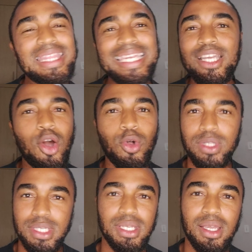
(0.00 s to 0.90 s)
Three
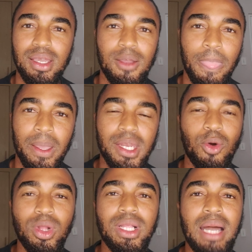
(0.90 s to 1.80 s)
goals in
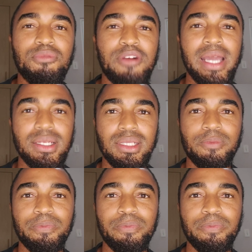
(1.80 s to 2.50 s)
a World Cup final.